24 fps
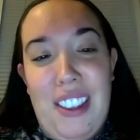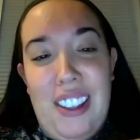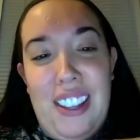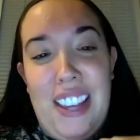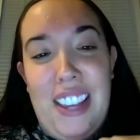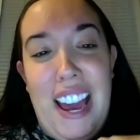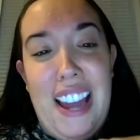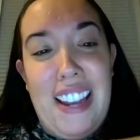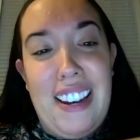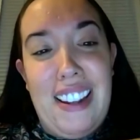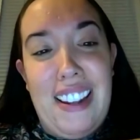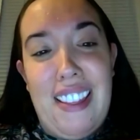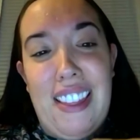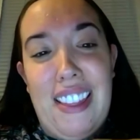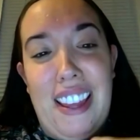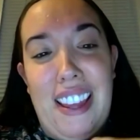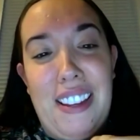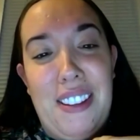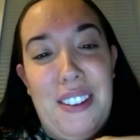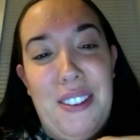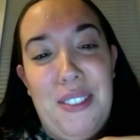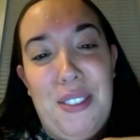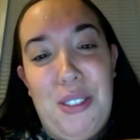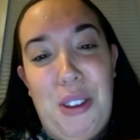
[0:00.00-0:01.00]
Jan,
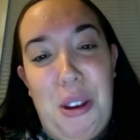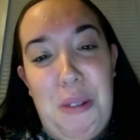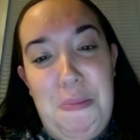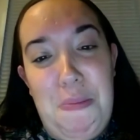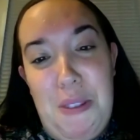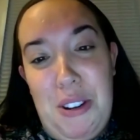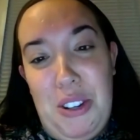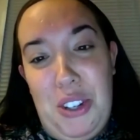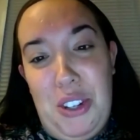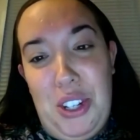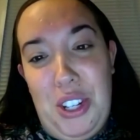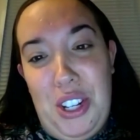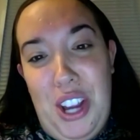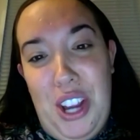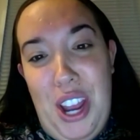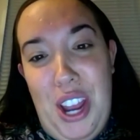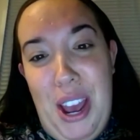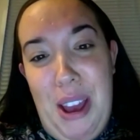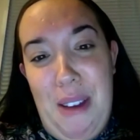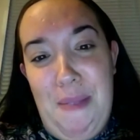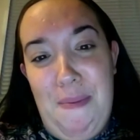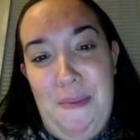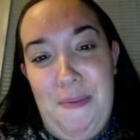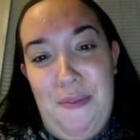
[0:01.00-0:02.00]
thank you so much
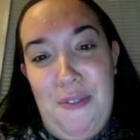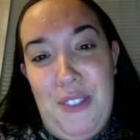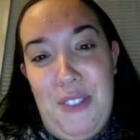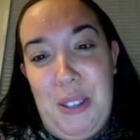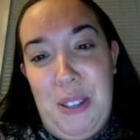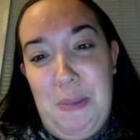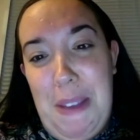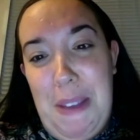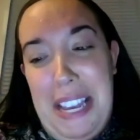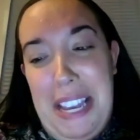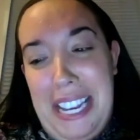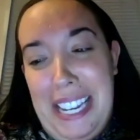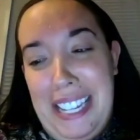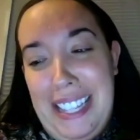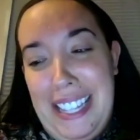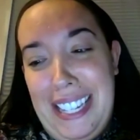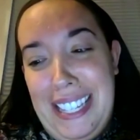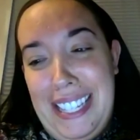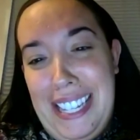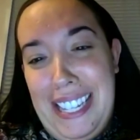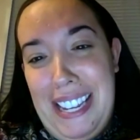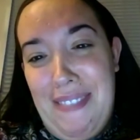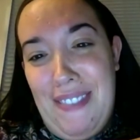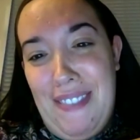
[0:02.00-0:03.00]
for speaking
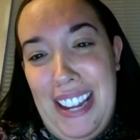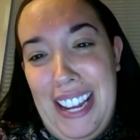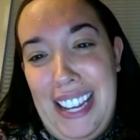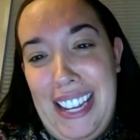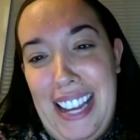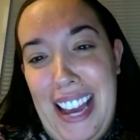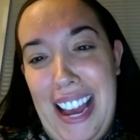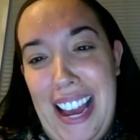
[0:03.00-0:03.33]
this evening,